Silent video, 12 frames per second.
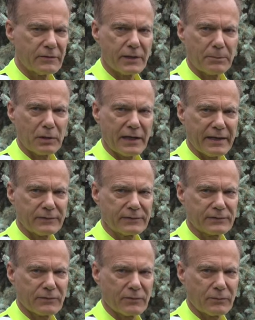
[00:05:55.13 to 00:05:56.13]

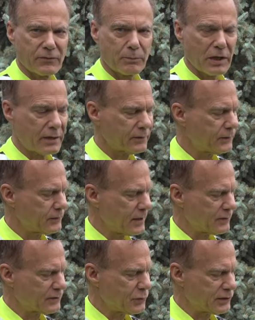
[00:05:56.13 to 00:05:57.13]
appliance plugs
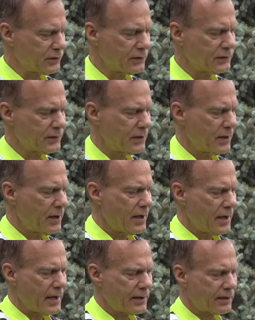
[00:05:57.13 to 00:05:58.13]
and switches,
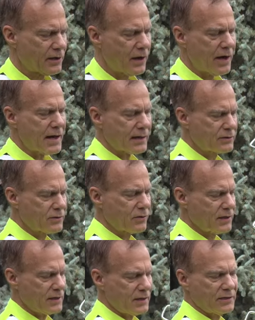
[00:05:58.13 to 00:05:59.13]
and caulk to
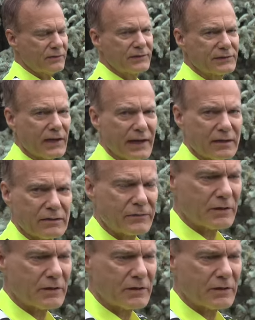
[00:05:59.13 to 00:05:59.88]
the inside of